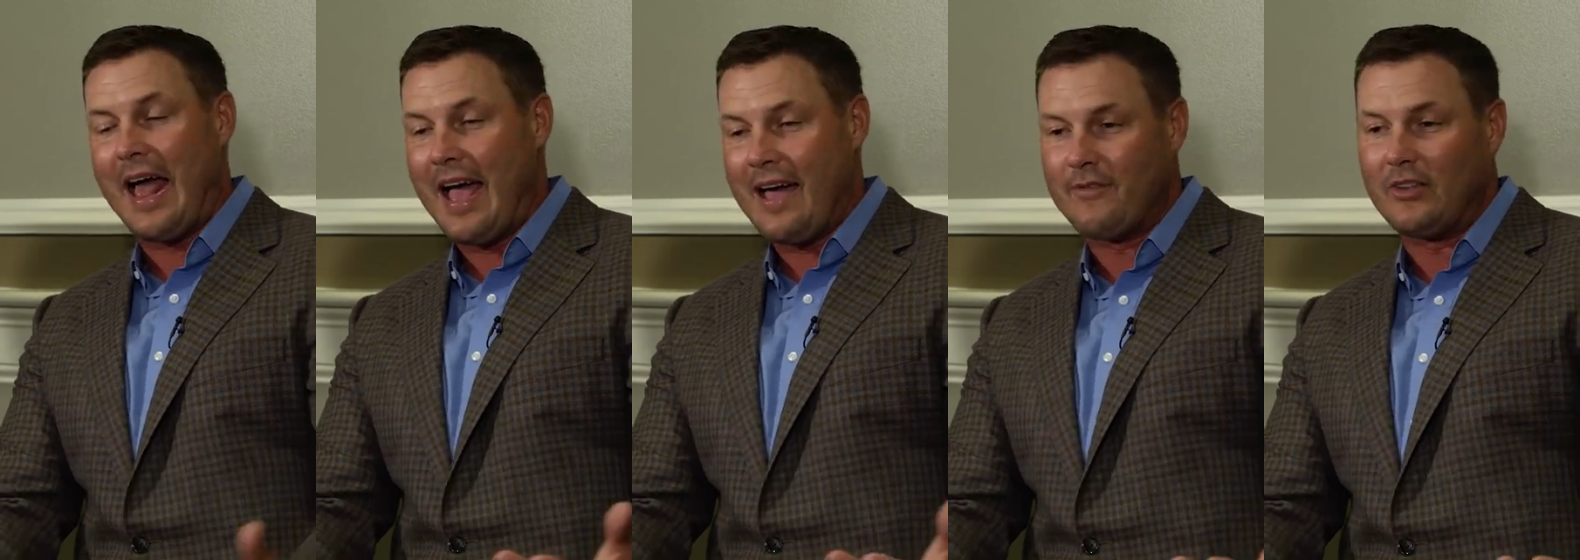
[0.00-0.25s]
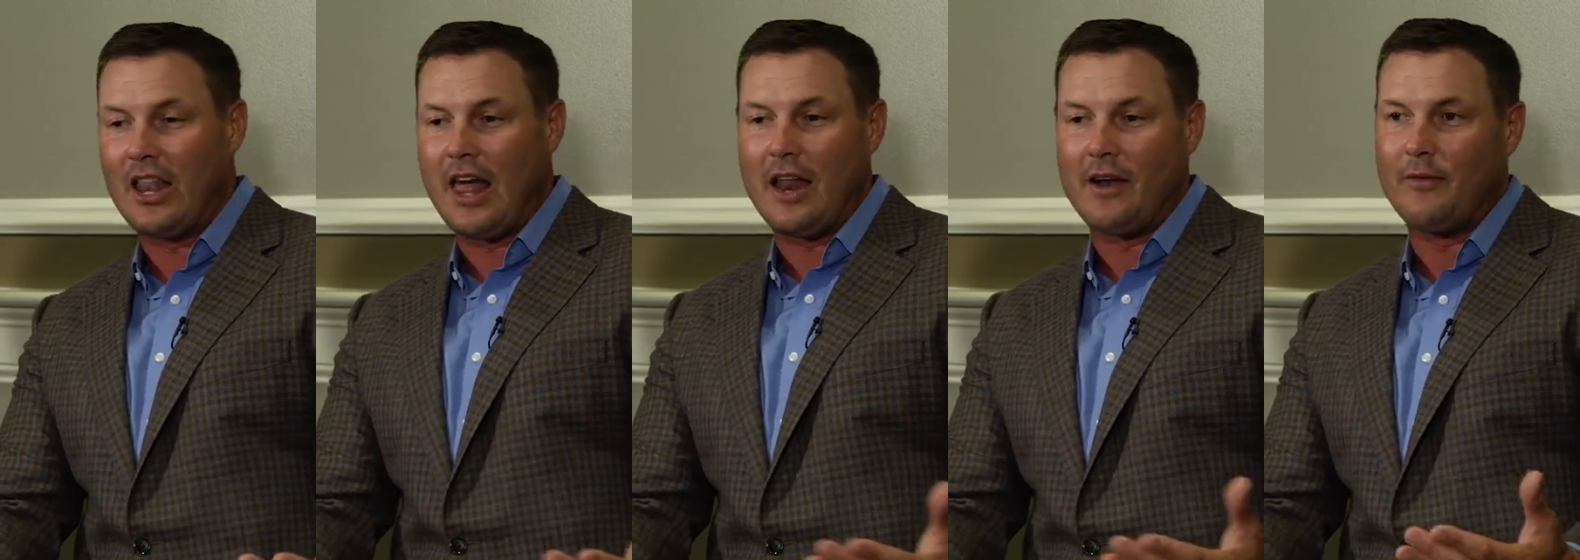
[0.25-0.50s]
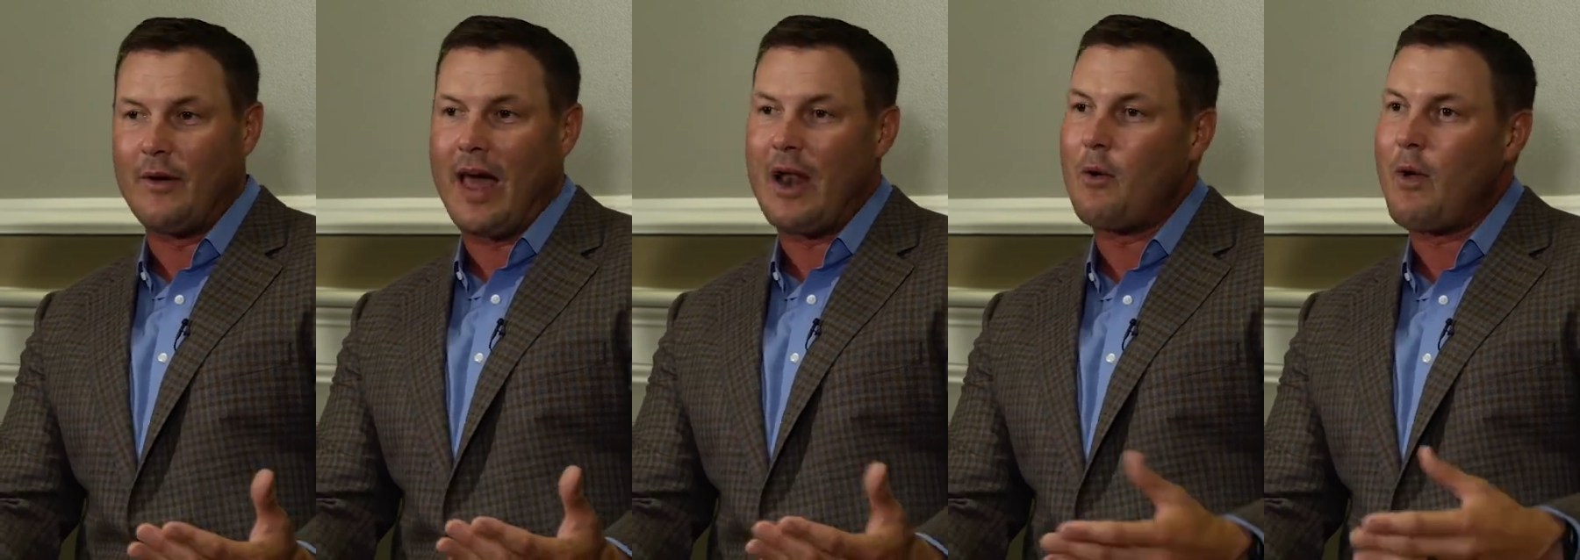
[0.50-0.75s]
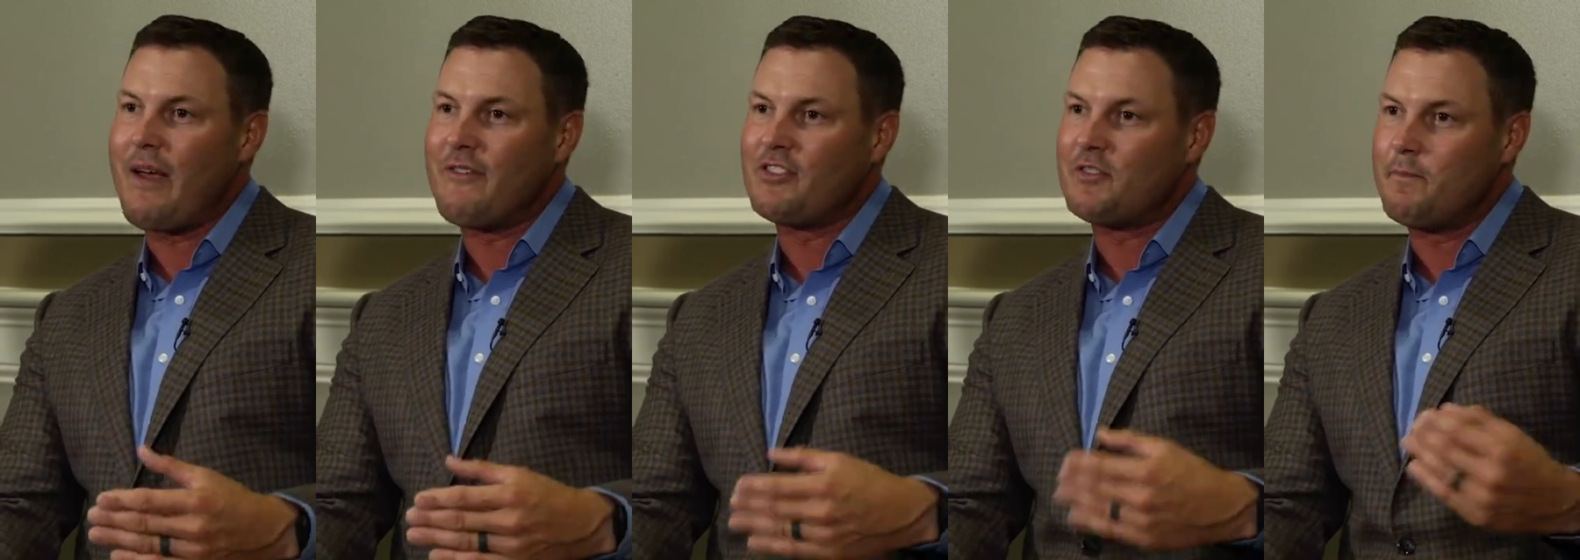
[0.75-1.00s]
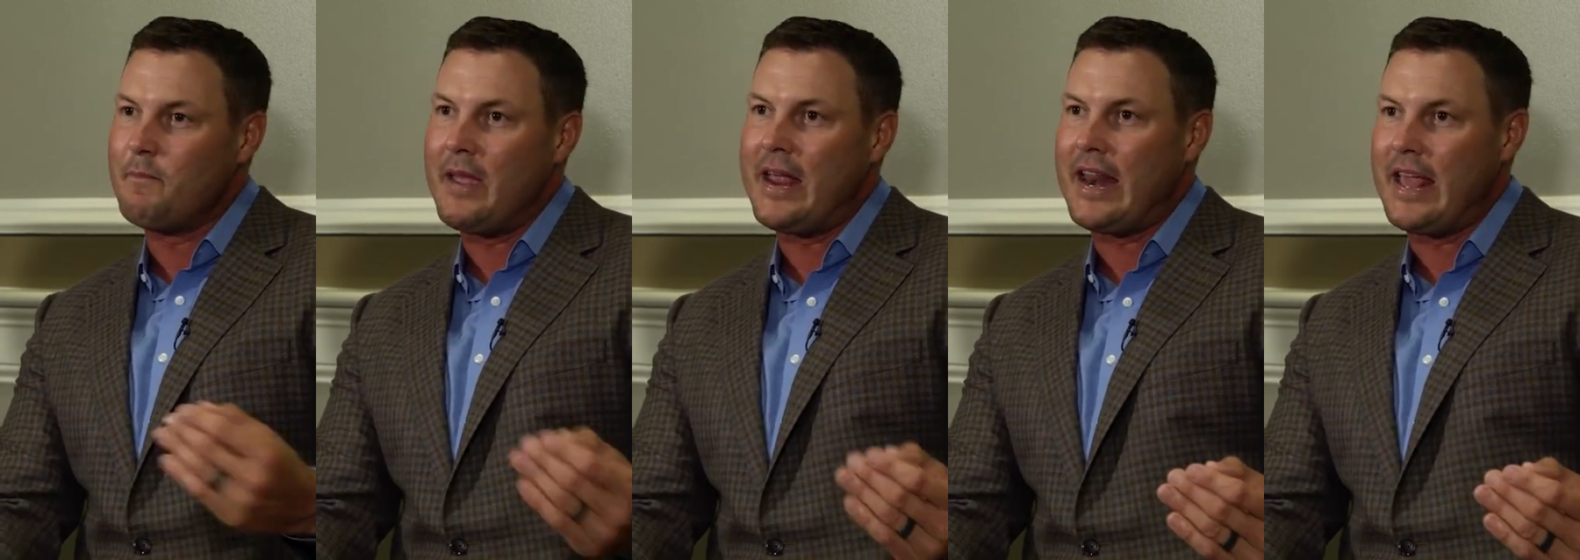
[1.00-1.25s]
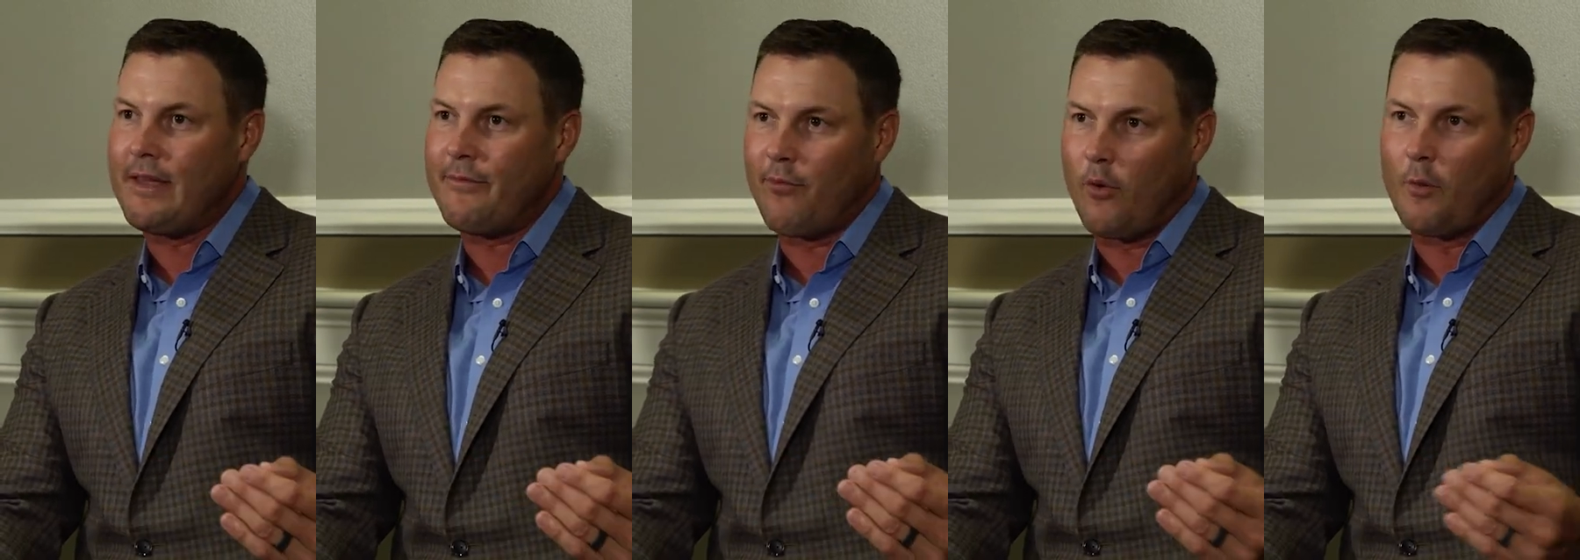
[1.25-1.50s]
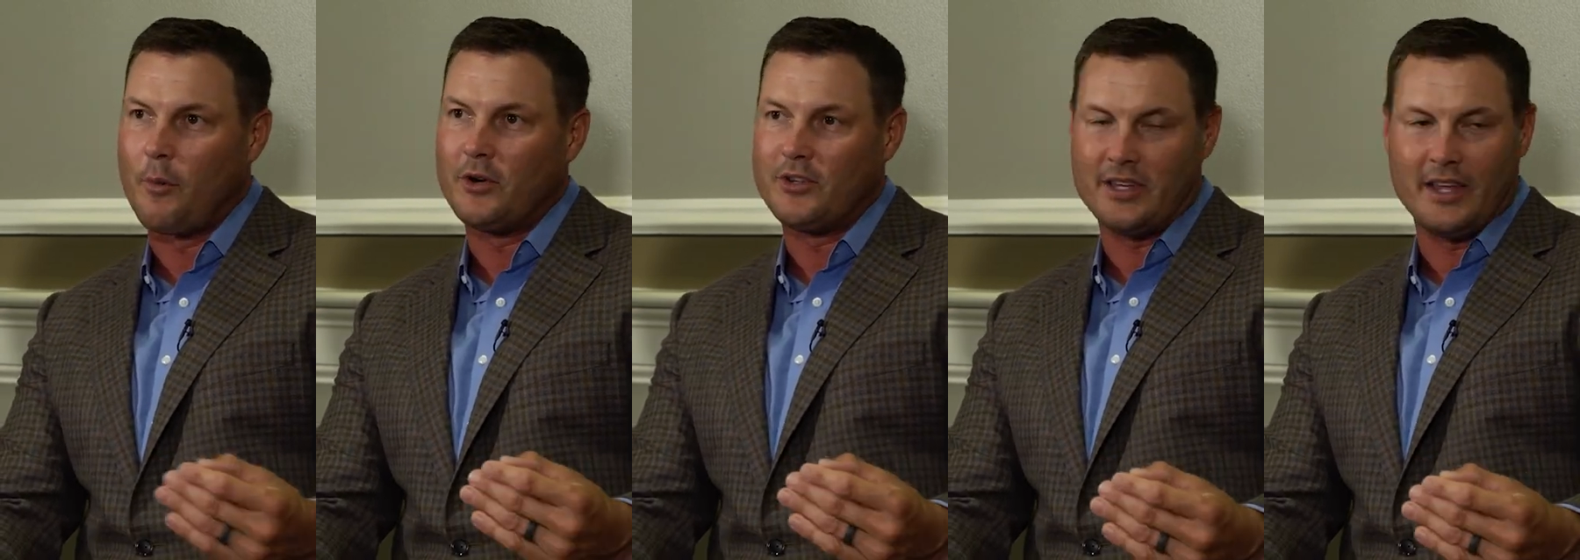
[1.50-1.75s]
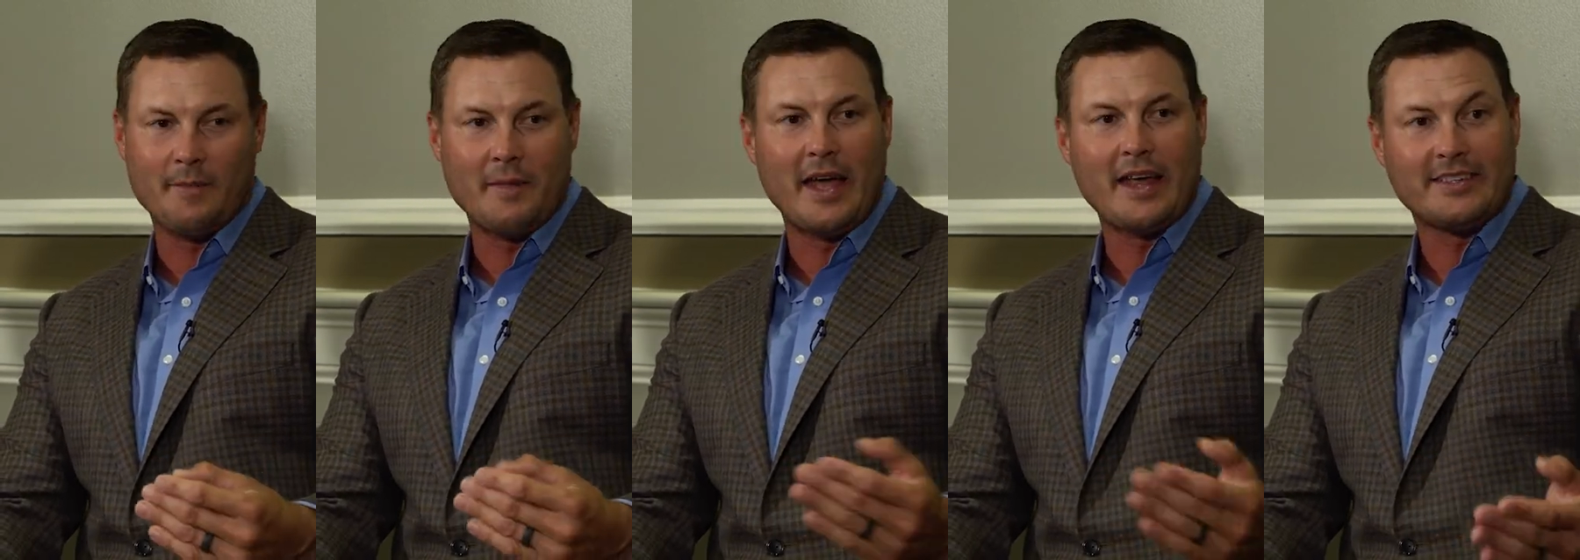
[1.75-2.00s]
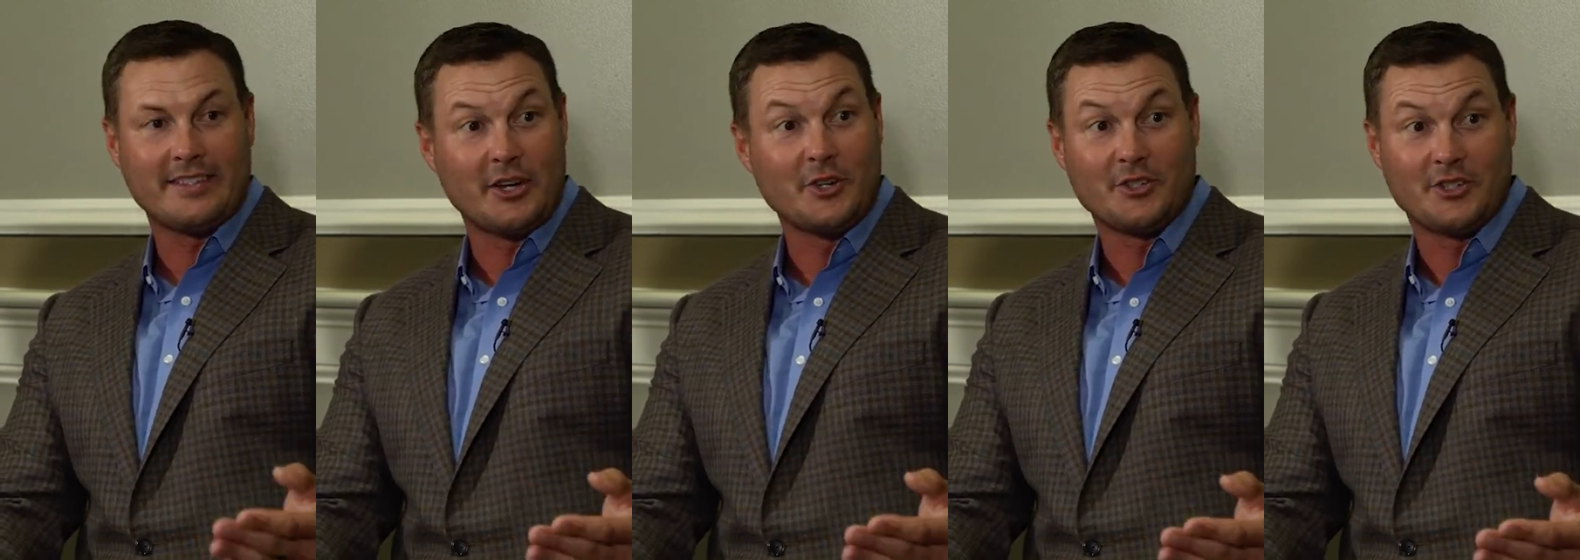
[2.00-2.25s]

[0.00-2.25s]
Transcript: and I have a lot of I don't have as many former teammates.